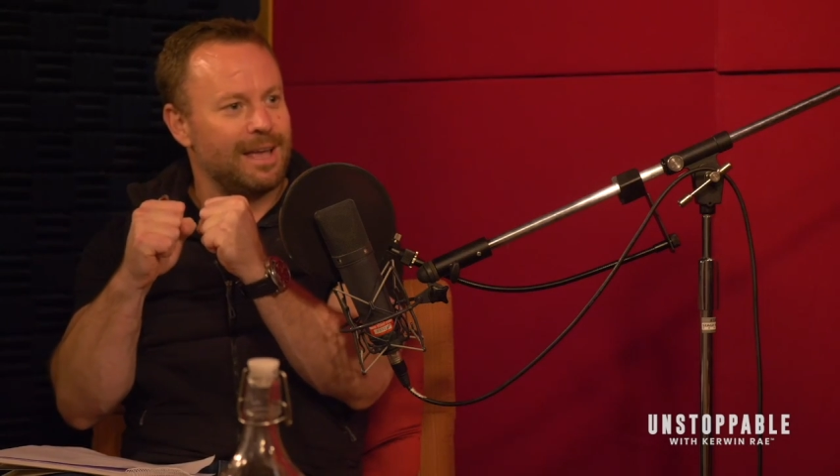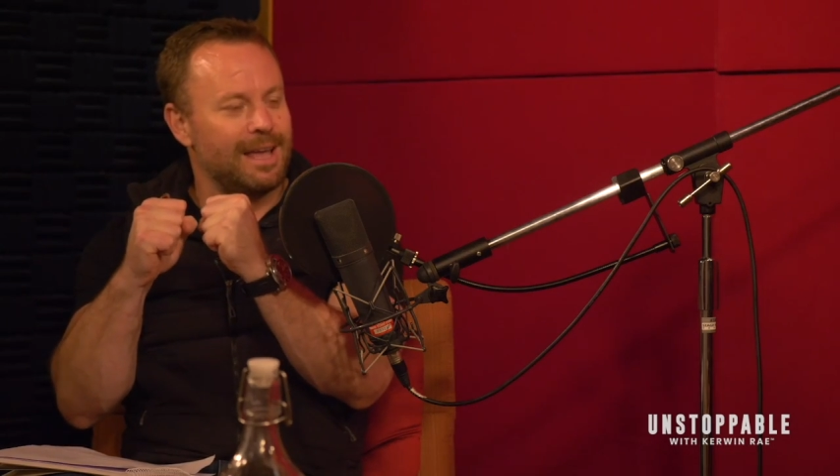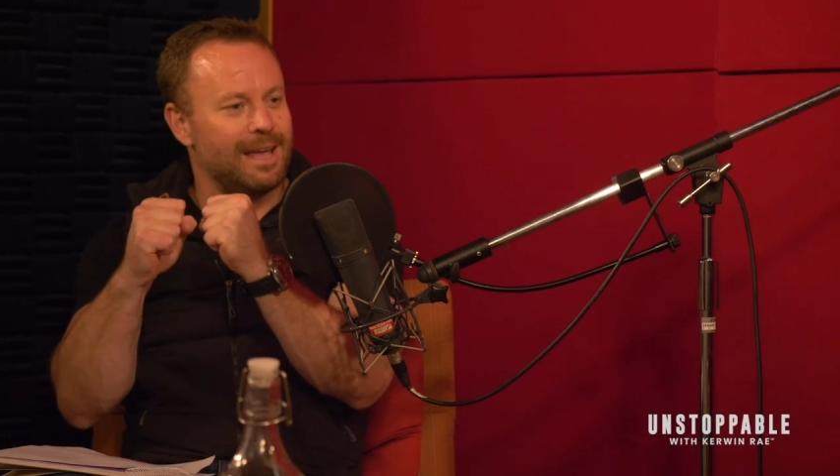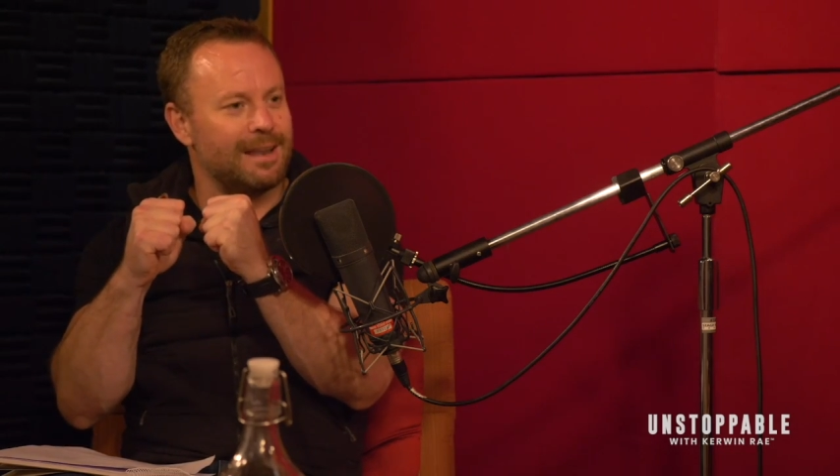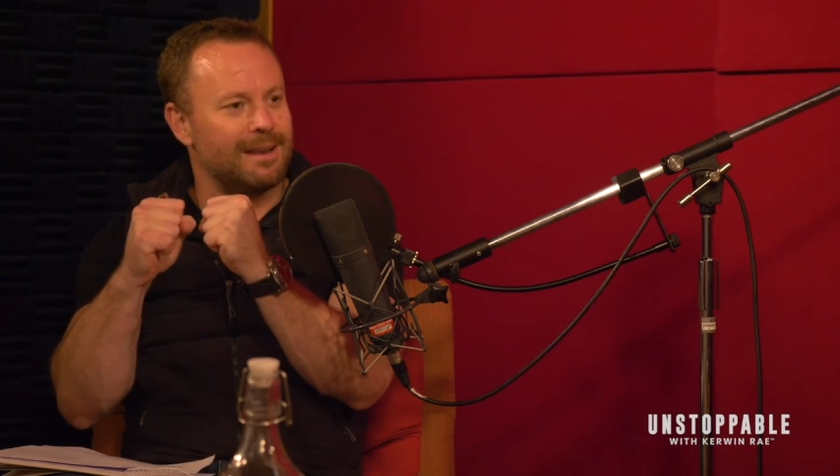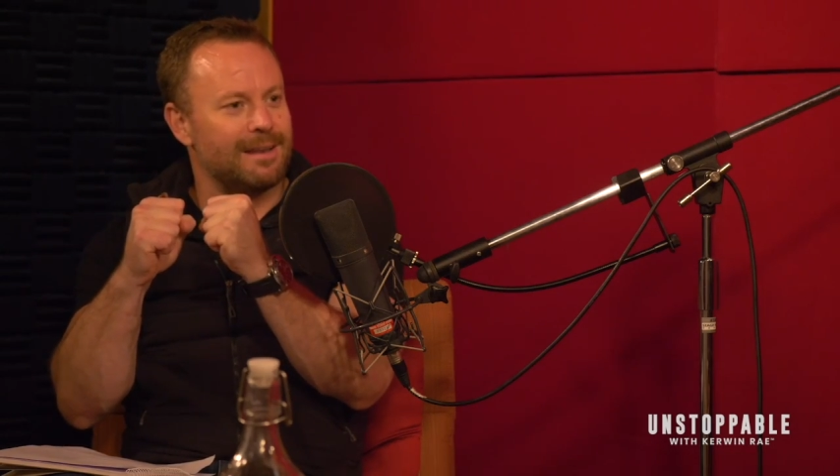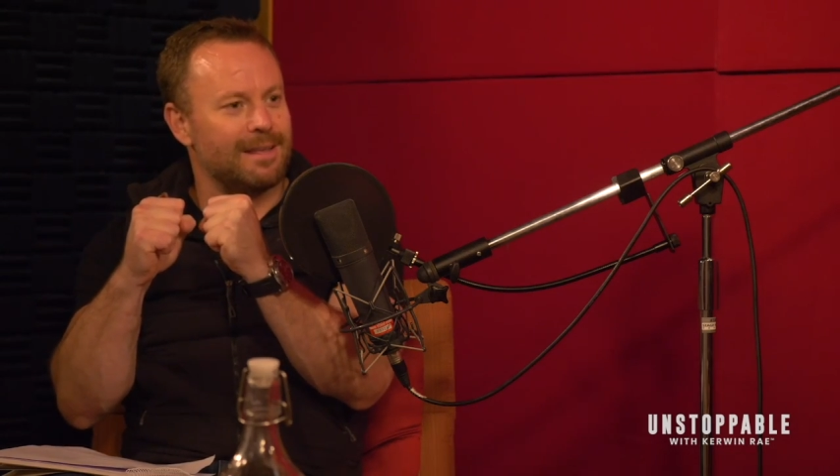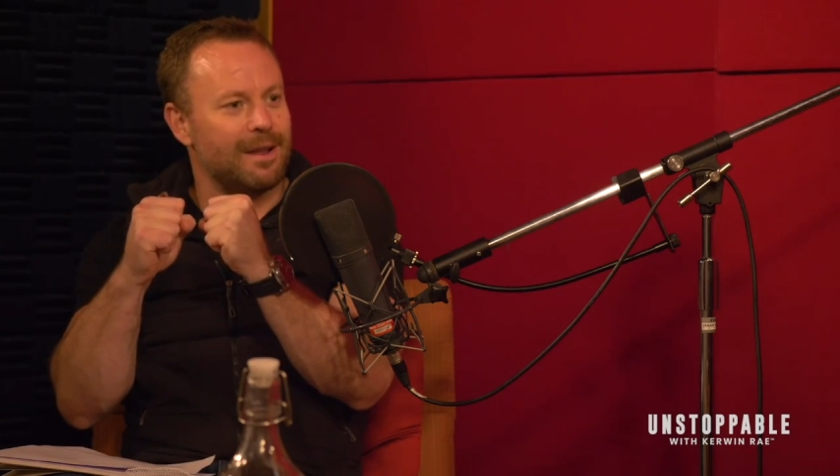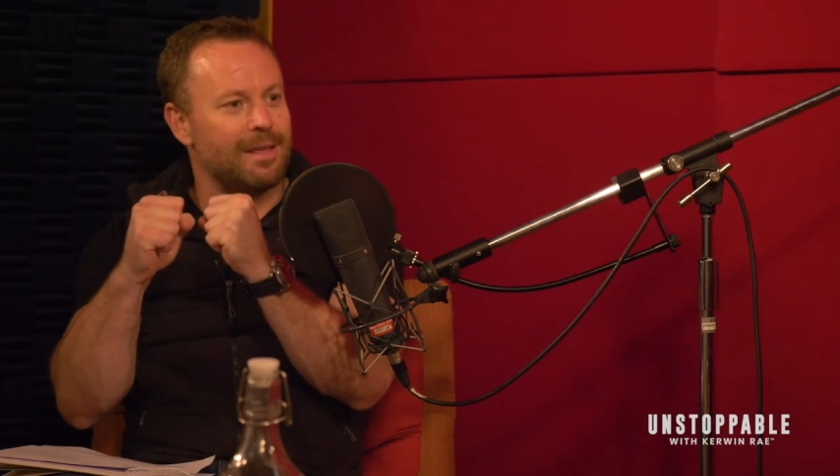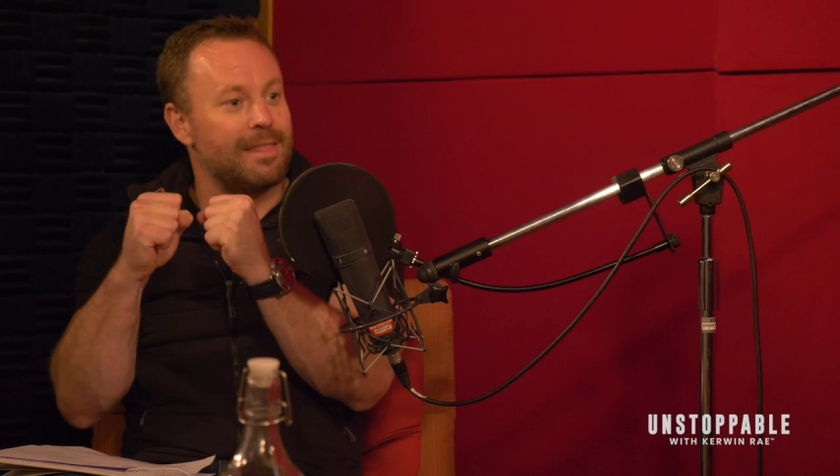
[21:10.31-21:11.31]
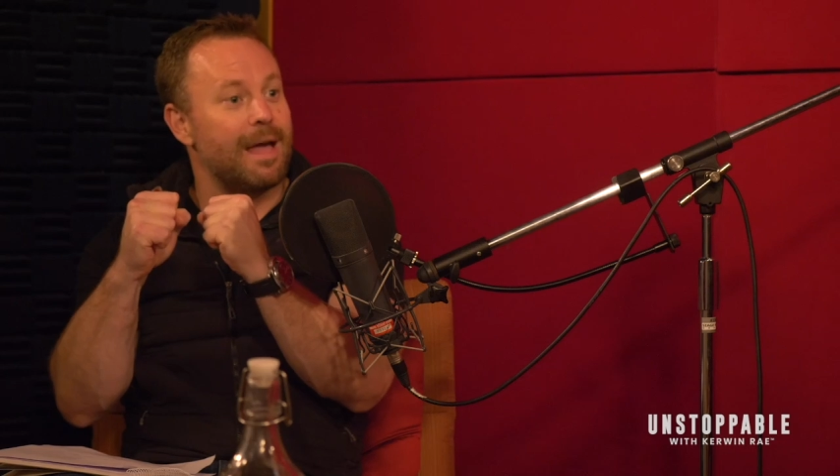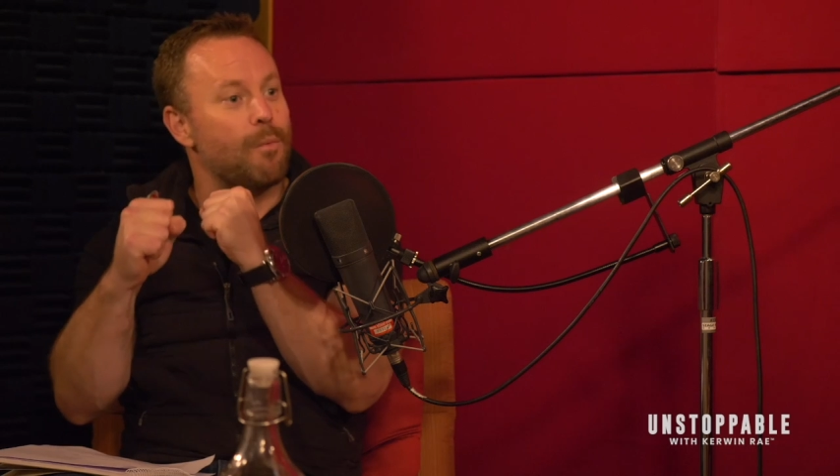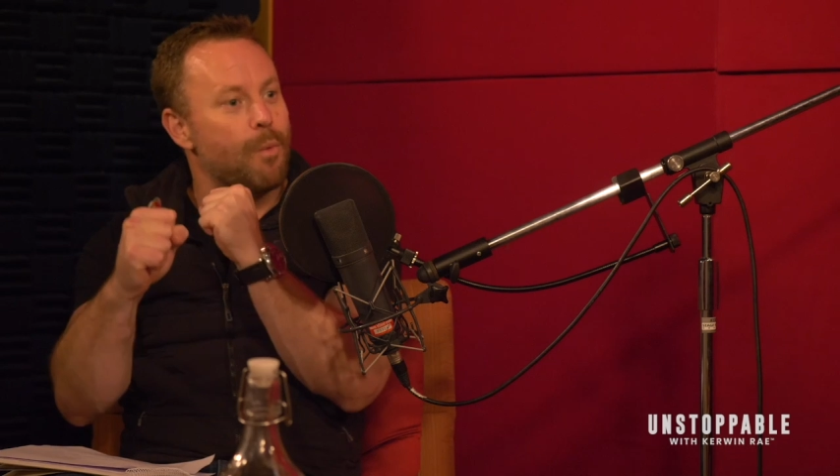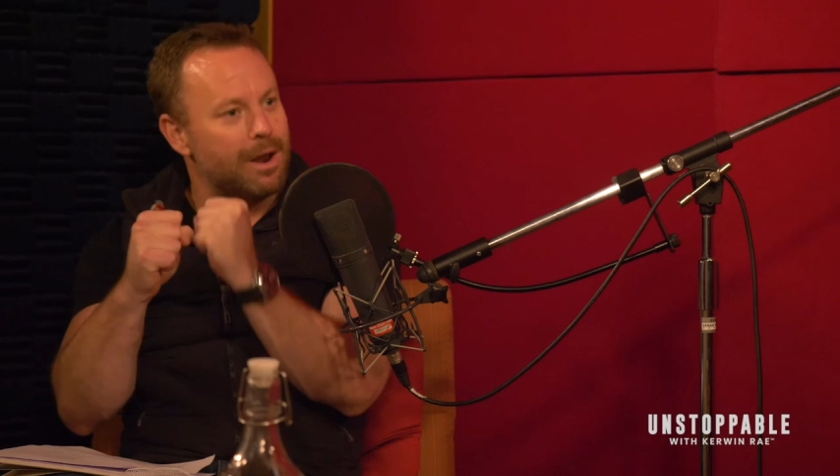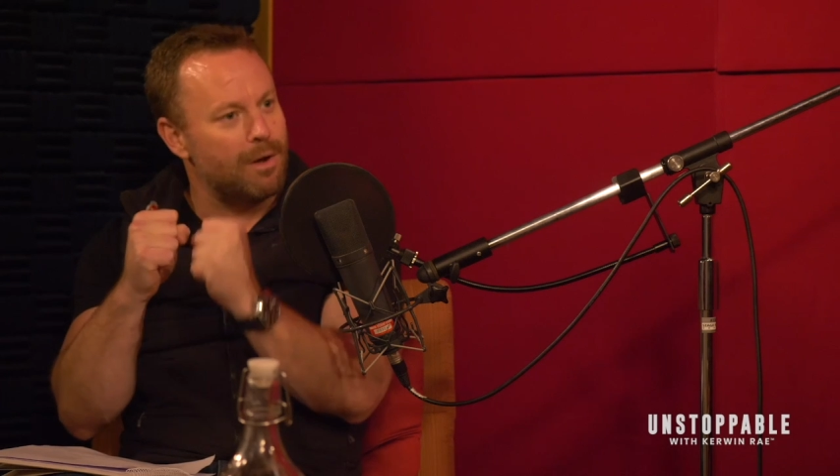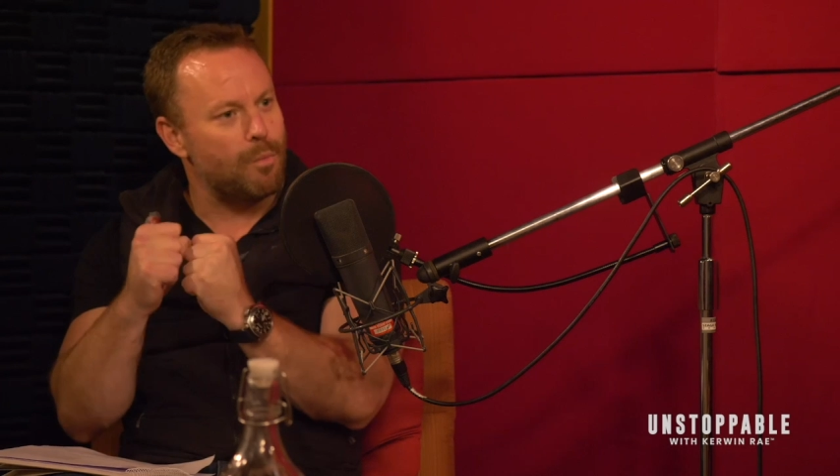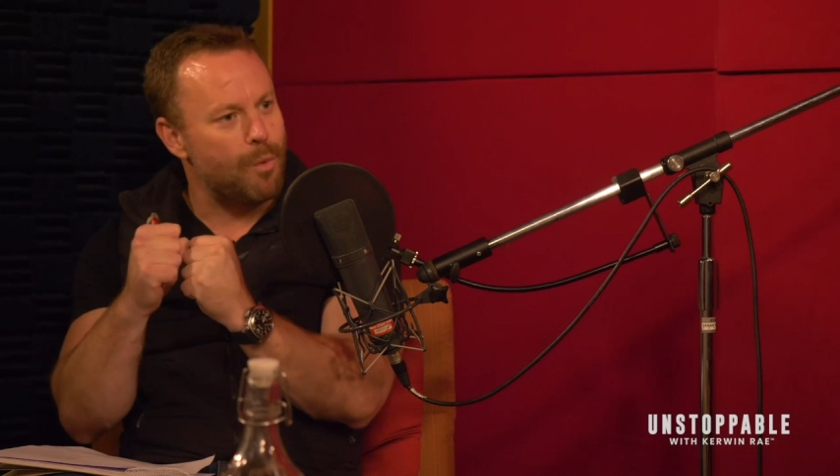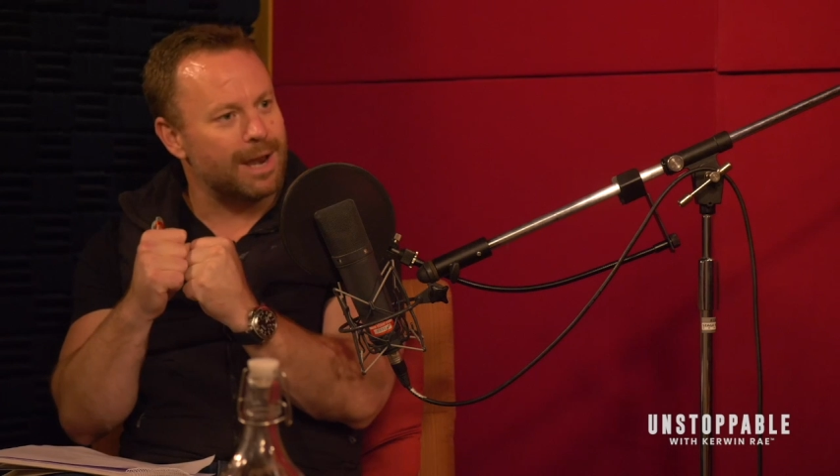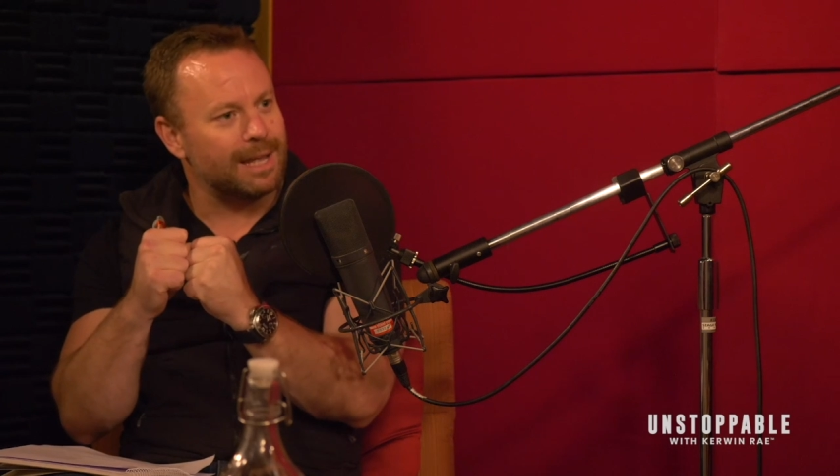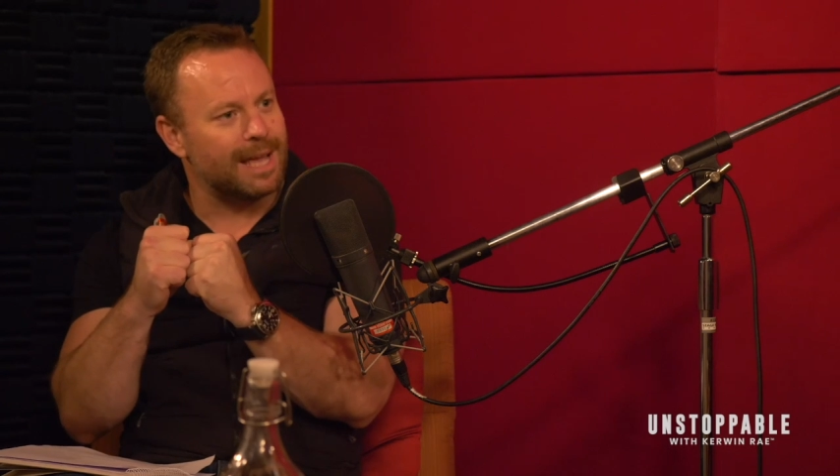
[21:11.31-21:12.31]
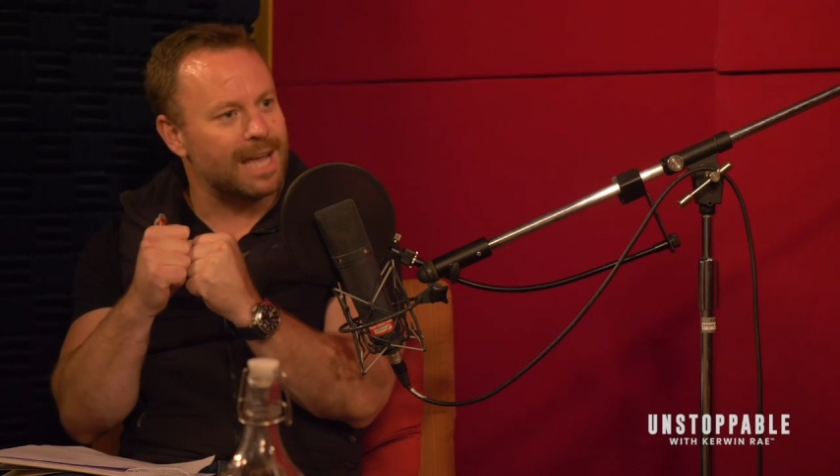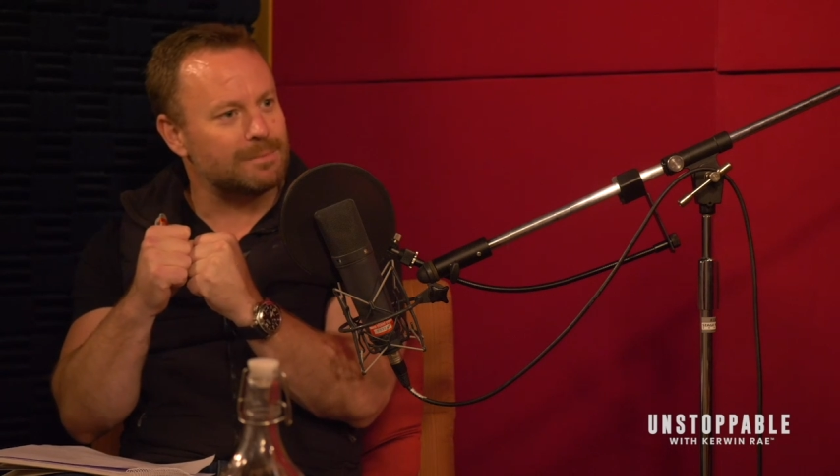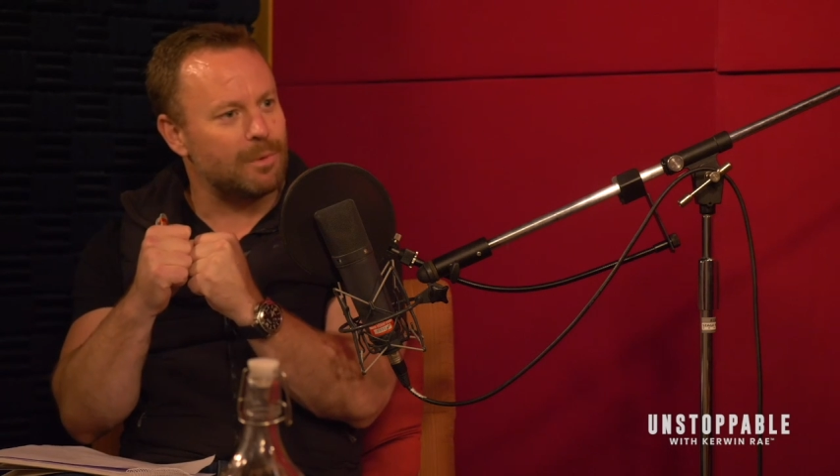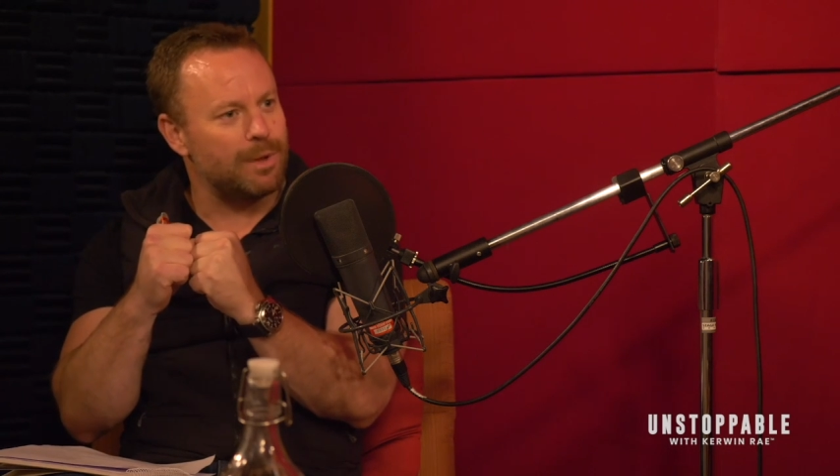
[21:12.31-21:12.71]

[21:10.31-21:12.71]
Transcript: in that one-on-one engagement,